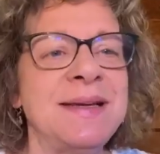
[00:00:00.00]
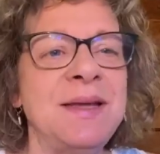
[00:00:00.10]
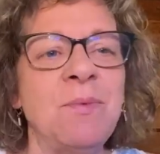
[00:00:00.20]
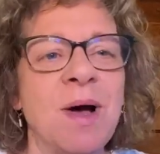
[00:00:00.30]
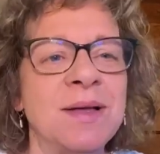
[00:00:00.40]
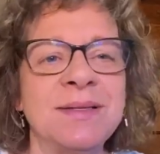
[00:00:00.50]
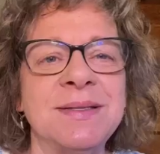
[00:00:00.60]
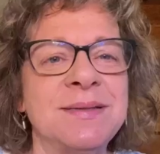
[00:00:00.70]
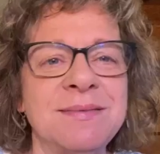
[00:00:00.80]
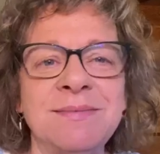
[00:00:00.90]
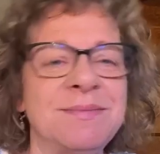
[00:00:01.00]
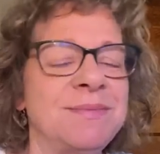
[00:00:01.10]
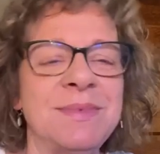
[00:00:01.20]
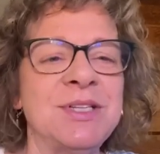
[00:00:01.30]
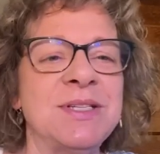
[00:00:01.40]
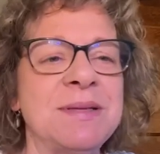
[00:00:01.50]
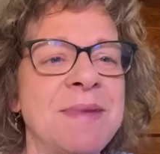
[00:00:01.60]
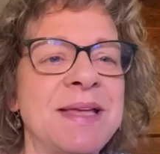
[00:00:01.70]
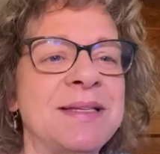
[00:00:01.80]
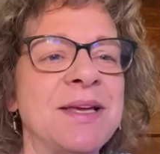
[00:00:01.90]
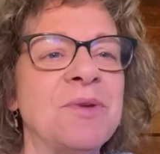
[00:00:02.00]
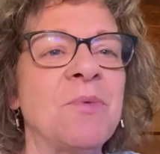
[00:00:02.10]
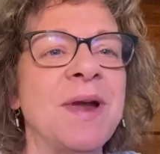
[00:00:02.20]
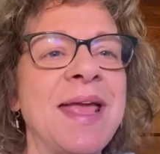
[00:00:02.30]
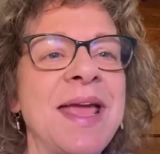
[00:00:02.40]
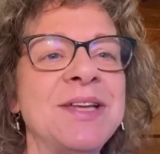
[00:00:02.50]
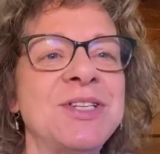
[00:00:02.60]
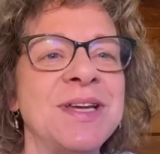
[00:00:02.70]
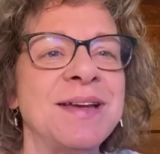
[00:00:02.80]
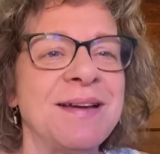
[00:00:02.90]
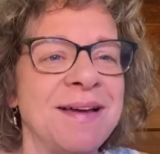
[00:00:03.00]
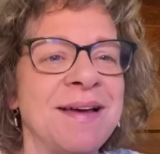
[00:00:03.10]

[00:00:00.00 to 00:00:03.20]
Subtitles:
he was. Just amazing. Good morning, Angie.